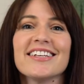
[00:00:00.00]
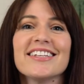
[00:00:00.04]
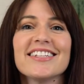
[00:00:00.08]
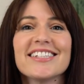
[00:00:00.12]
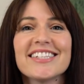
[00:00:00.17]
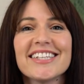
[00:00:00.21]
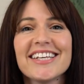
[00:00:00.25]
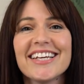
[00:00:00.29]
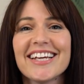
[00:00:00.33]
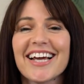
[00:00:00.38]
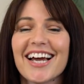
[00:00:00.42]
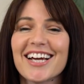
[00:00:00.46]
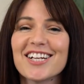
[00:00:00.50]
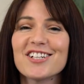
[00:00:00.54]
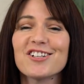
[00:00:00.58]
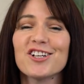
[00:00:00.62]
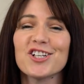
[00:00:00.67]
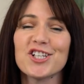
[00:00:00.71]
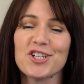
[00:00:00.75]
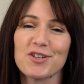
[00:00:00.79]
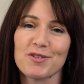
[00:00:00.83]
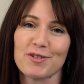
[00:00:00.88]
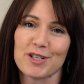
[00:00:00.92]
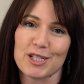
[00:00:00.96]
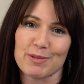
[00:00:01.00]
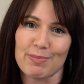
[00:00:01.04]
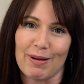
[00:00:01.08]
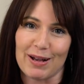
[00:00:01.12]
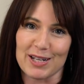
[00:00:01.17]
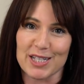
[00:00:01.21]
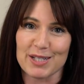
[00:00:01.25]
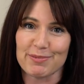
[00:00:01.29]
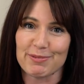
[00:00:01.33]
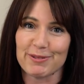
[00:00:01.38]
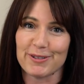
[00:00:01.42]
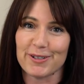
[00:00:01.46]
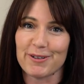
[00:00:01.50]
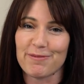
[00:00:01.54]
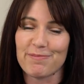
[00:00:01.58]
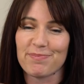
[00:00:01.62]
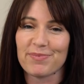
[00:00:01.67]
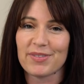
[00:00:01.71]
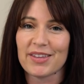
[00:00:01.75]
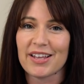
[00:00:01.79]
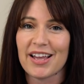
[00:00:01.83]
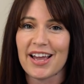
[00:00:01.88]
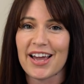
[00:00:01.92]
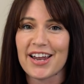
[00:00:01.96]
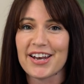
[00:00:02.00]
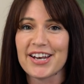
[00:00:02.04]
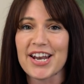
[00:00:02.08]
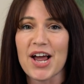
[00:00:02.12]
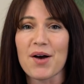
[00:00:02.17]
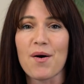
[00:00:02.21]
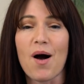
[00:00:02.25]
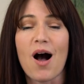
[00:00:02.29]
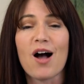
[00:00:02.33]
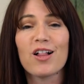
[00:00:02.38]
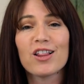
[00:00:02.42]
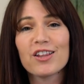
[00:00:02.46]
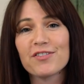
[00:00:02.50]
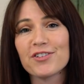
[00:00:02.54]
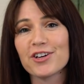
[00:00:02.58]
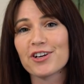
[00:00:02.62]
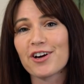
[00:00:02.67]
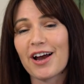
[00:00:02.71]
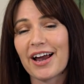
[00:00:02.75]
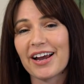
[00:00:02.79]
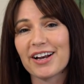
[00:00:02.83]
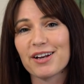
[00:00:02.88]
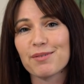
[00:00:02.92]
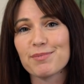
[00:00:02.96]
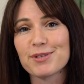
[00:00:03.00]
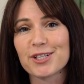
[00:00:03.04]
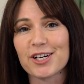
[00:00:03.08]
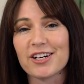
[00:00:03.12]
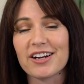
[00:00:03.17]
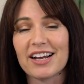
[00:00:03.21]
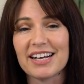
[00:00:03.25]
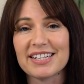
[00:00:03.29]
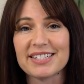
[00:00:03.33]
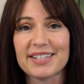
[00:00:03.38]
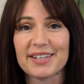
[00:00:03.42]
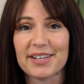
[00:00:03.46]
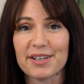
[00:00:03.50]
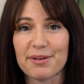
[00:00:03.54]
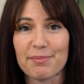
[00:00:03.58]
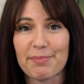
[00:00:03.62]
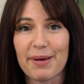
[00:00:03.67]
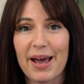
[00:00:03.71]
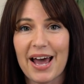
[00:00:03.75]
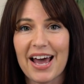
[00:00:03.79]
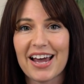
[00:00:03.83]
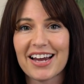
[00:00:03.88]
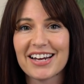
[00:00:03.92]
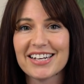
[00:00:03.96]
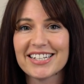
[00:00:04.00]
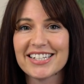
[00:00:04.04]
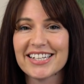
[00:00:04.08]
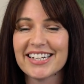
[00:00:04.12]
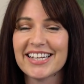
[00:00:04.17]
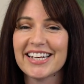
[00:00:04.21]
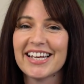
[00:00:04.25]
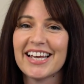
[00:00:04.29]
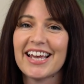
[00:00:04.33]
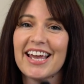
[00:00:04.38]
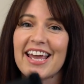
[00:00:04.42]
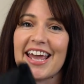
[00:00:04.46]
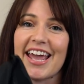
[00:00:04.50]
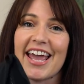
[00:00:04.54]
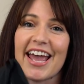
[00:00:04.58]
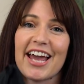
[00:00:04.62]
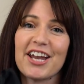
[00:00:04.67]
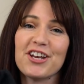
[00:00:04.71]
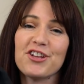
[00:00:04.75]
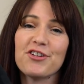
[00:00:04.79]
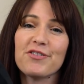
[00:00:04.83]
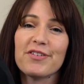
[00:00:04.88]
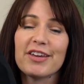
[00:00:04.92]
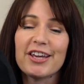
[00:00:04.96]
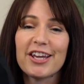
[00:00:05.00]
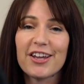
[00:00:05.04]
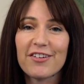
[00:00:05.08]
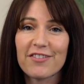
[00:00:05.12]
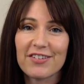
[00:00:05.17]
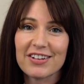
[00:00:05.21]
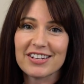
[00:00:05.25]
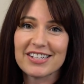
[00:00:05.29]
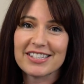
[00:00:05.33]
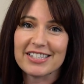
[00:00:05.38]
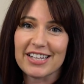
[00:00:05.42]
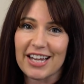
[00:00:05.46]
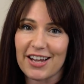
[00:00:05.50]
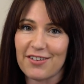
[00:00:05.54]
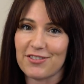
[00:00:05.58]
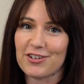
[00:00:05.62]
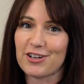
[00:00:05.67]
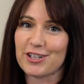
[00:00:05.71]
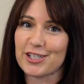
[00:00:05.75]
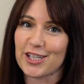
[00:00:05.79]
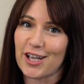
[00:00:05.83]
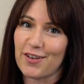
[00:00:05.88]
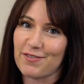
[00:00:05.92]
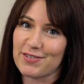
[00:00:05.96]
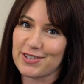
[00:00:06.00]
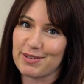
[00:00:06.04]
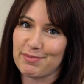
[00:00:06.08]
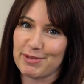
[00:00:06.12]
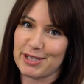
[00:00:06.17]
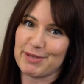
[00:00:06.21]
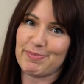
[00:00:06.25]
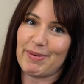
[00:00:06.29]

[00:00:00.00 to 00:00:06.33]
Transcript: See, I told you it was possible. Now all of your items are nice and compact, and you've even saved yourself some